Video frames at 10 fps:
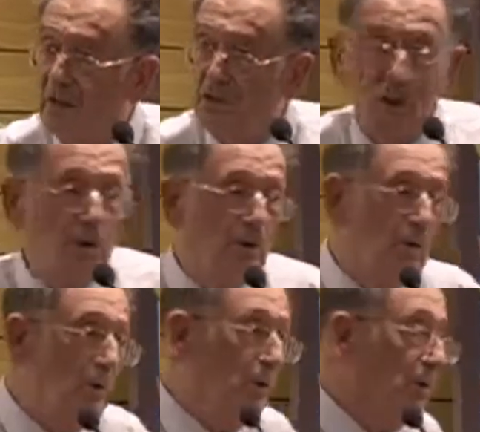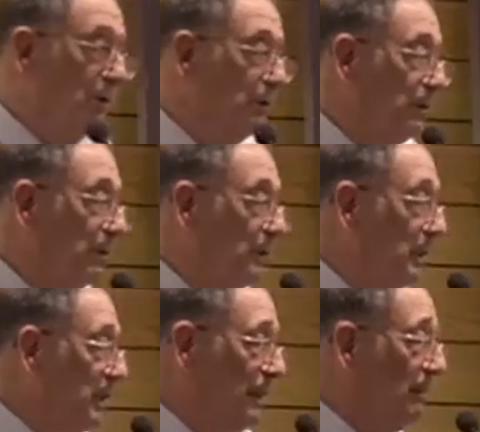So
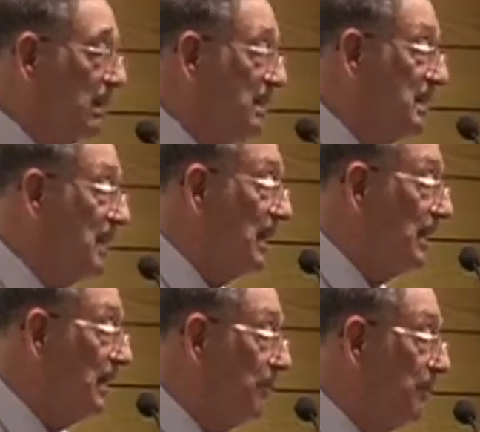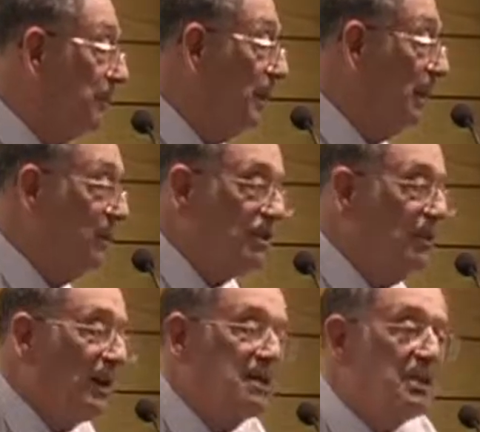the material is there. It is
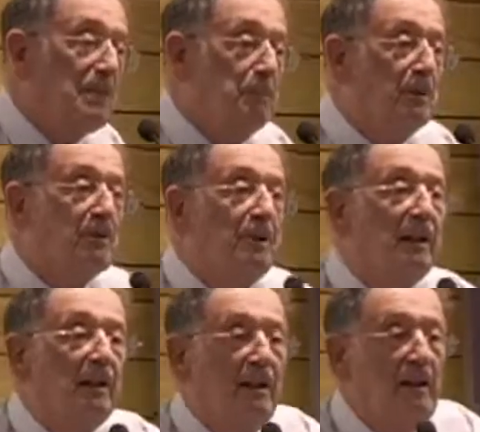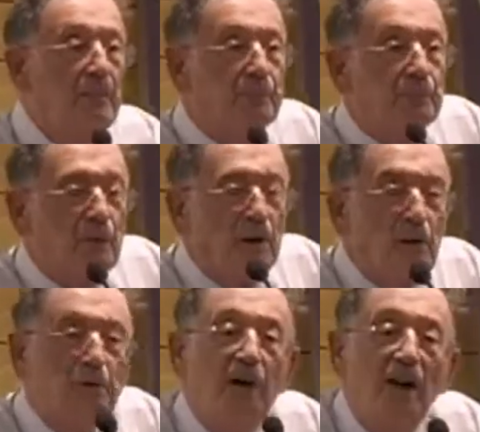very simple, really,
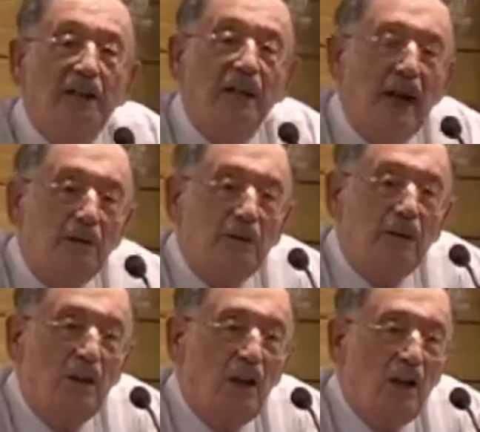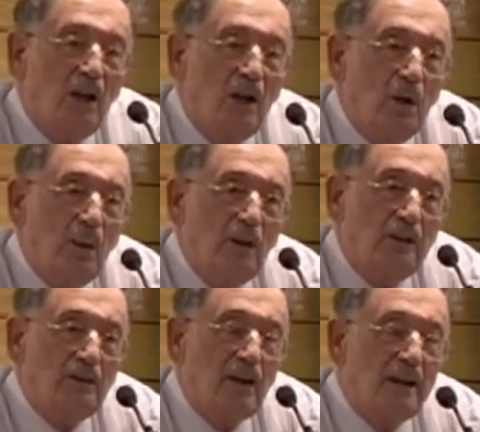to find out
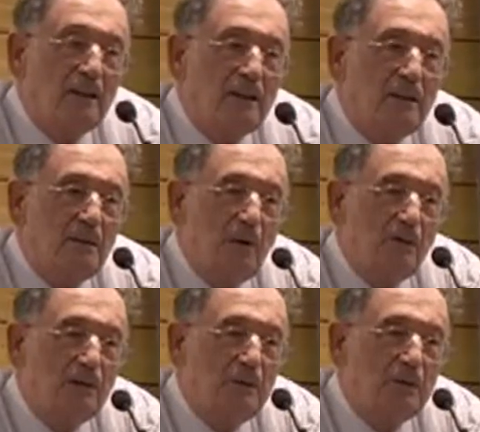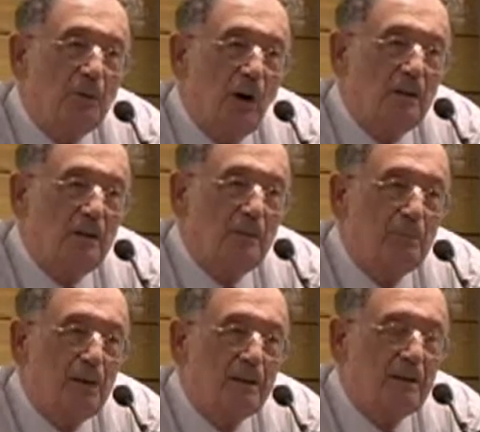what the radical Muslims want.
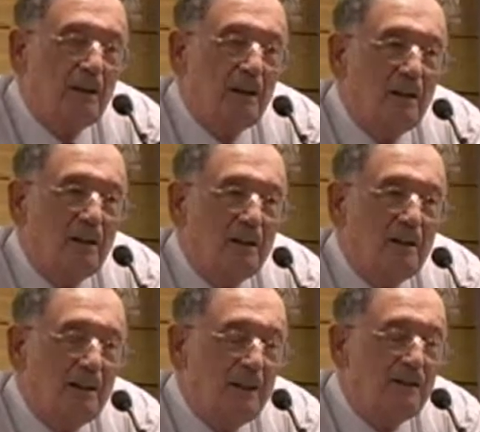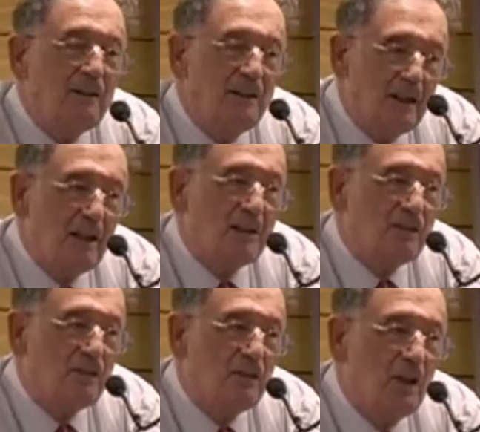But that doesn't tell
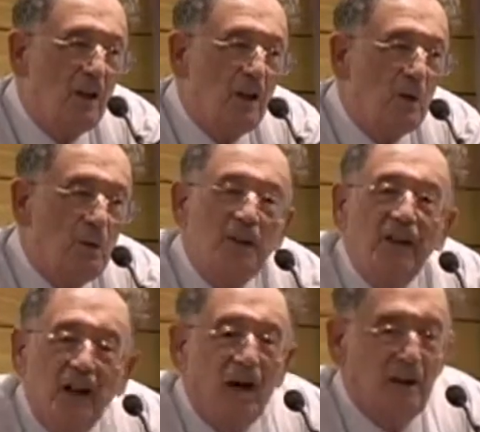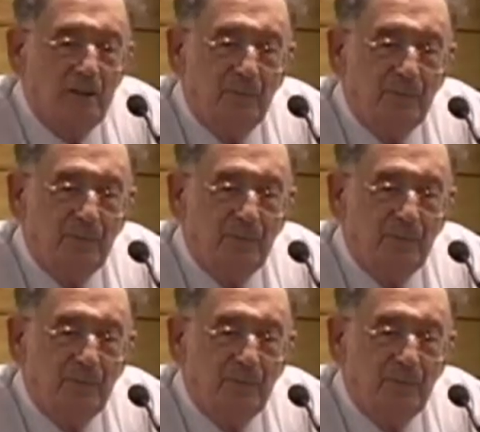us who they are.